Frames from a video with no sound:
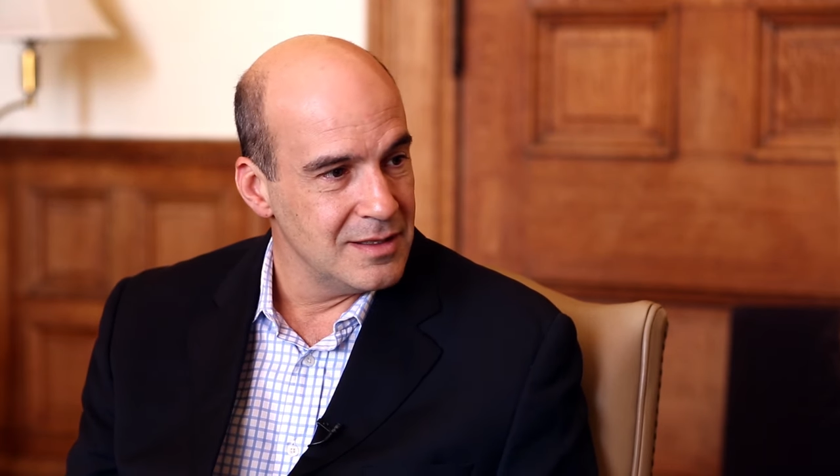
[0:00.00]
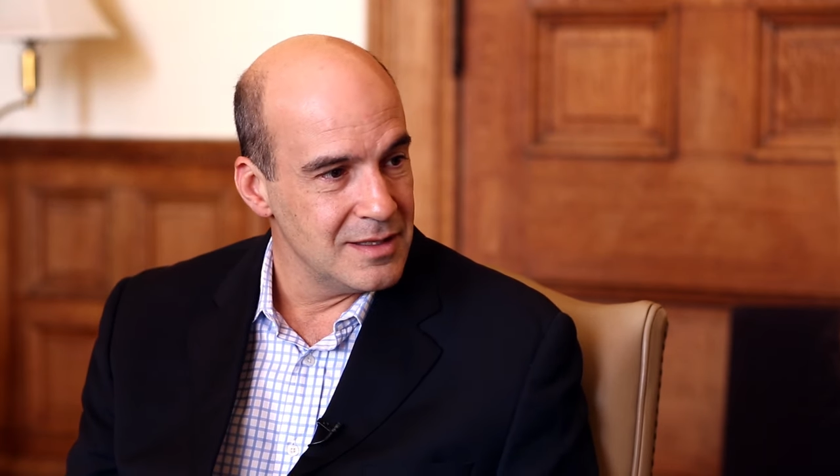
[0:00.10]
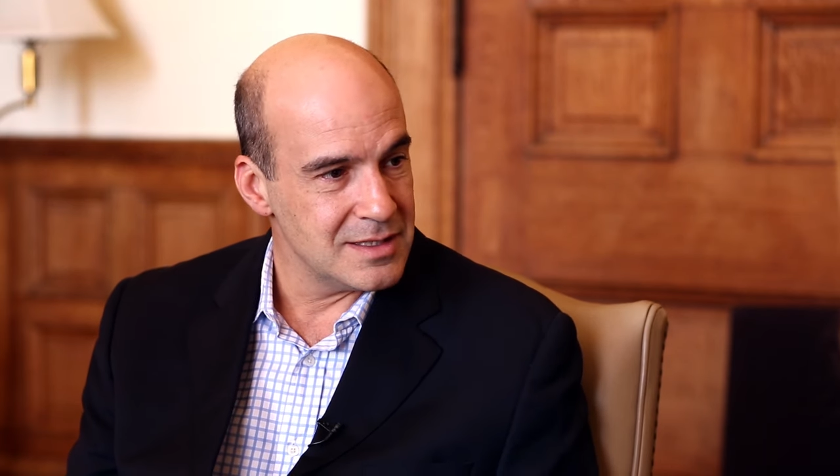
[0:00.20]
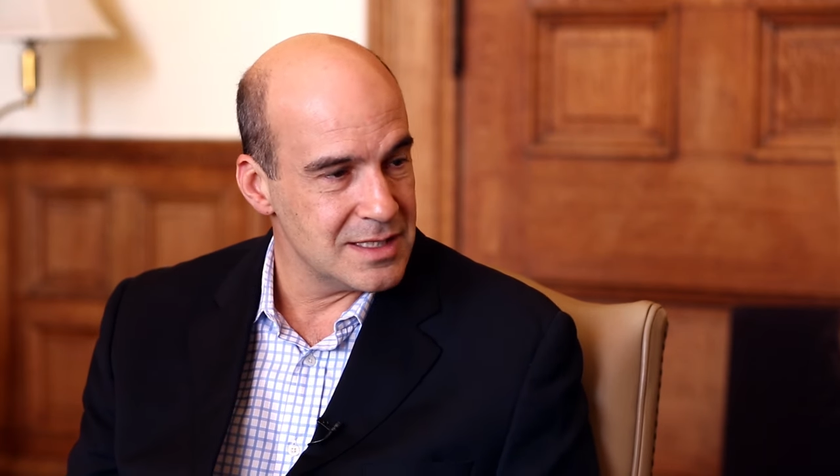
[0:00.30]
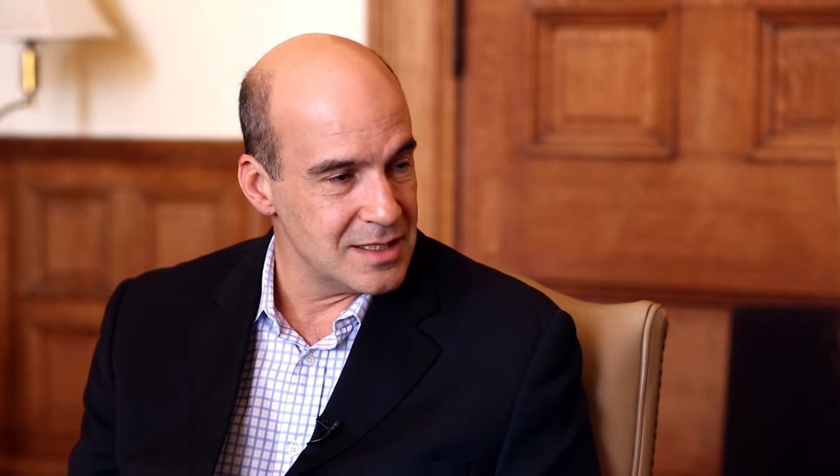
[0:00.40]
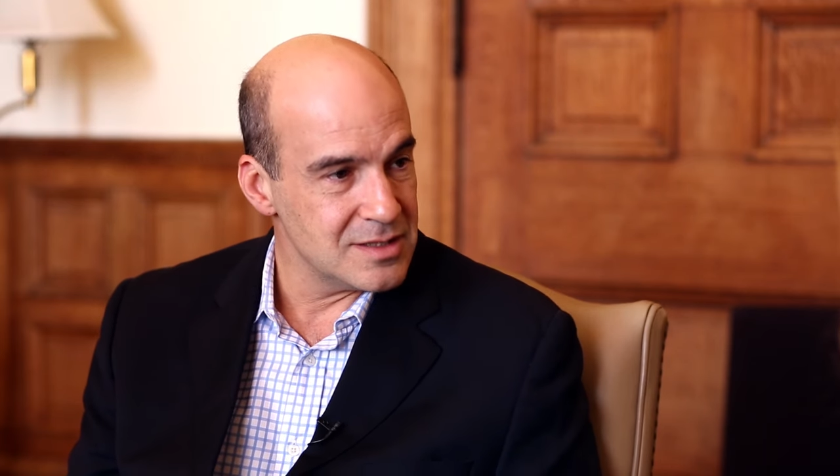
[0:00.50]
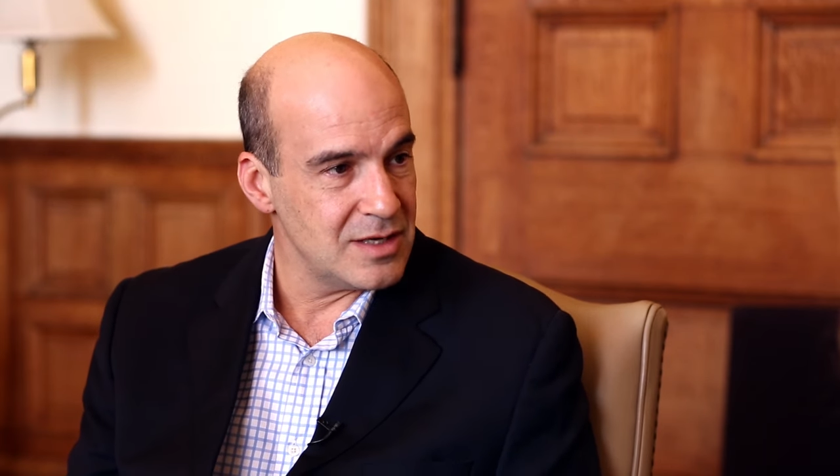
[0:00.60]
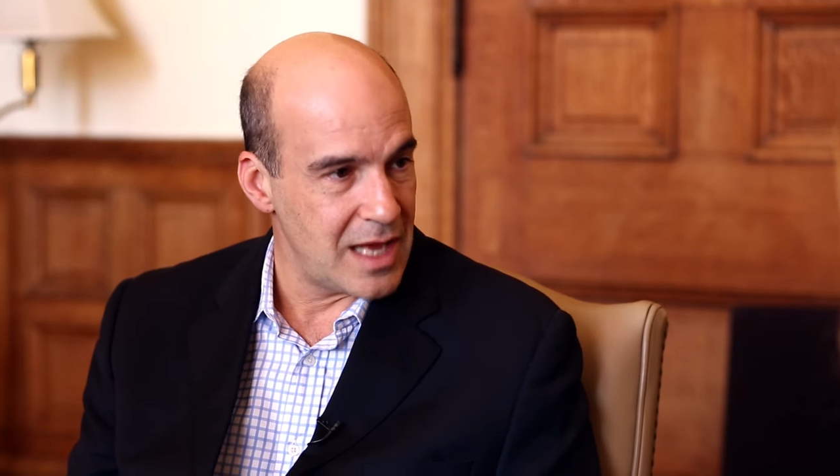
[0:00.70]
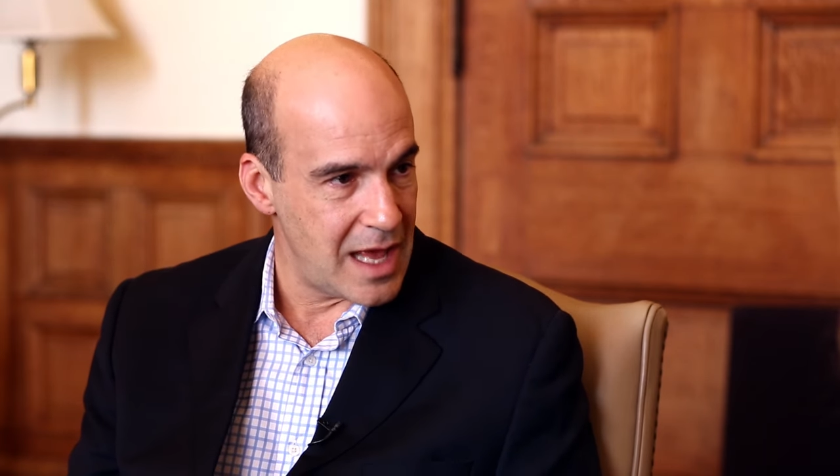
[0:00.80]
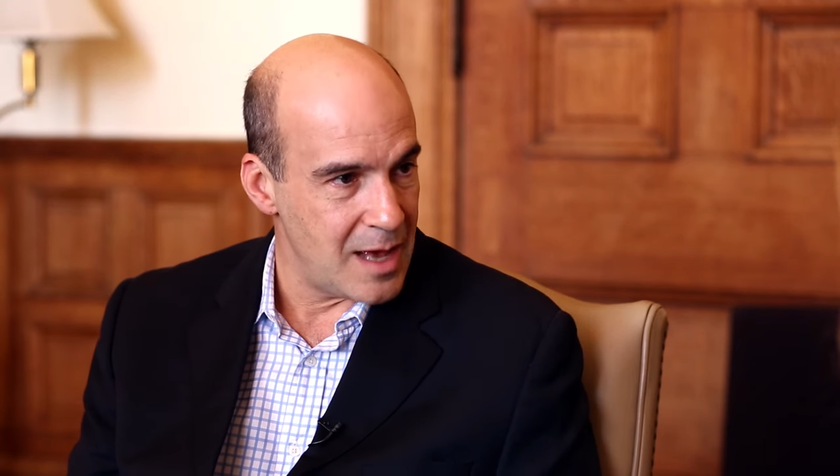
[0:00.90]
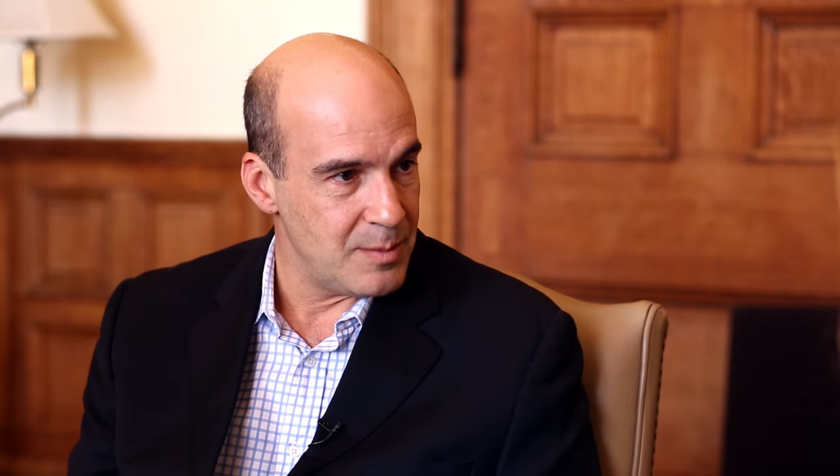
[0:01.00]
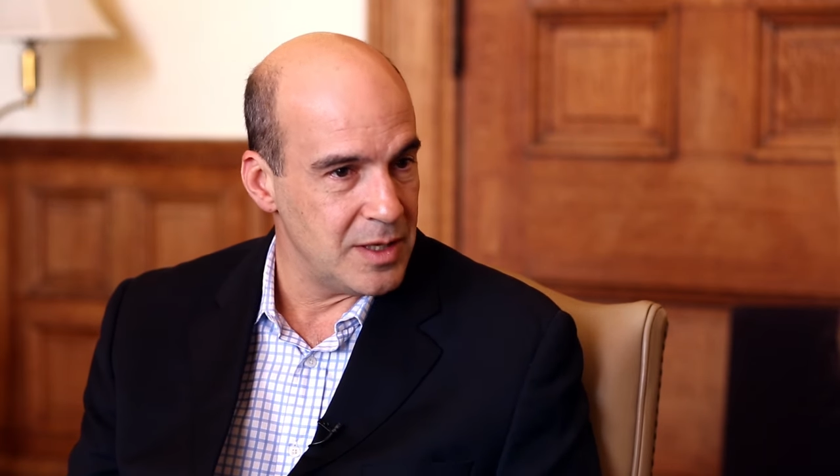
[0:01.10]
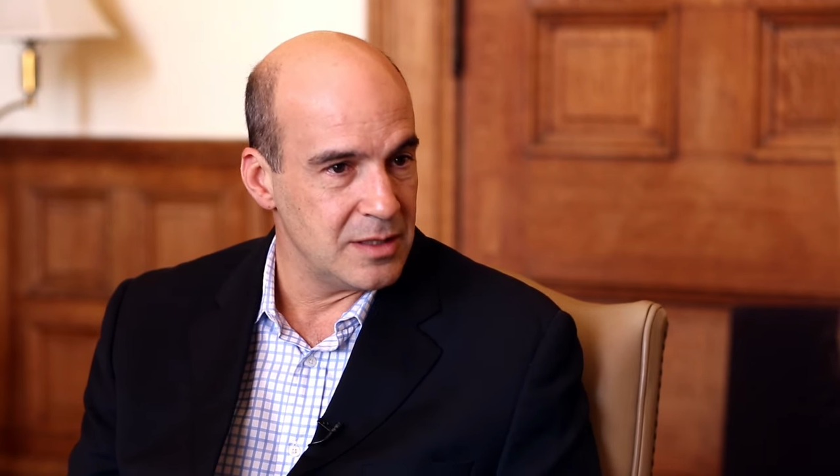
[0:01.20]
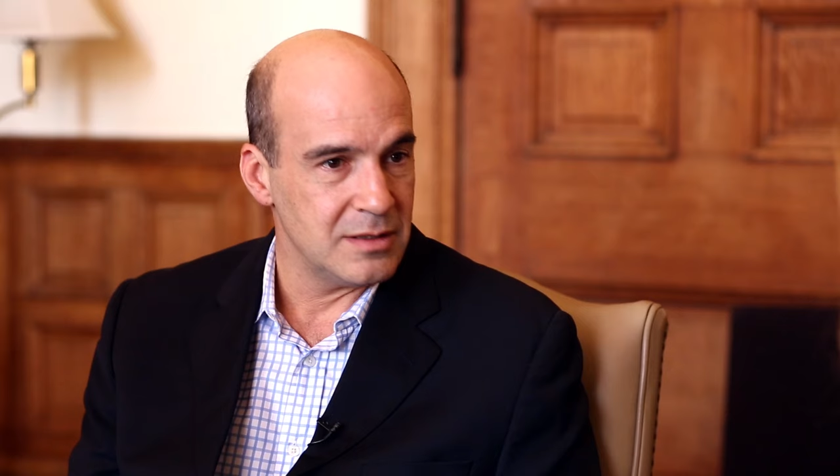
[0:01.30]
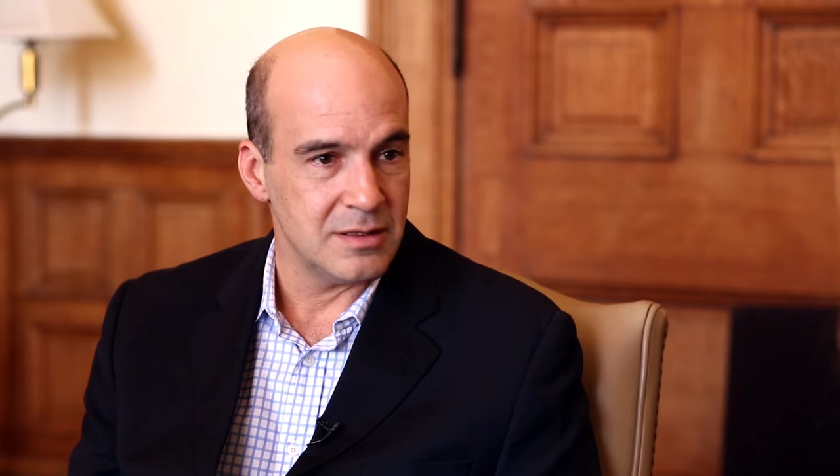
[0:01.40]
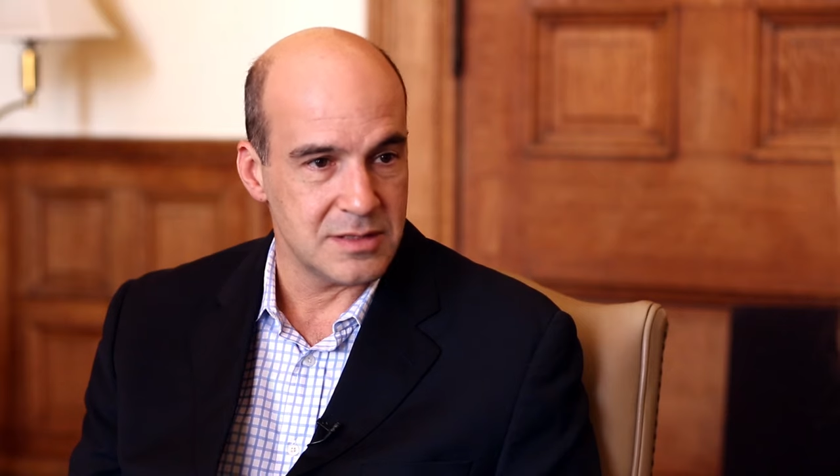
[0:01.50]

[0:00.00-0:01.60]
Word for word: This thing is going to happen.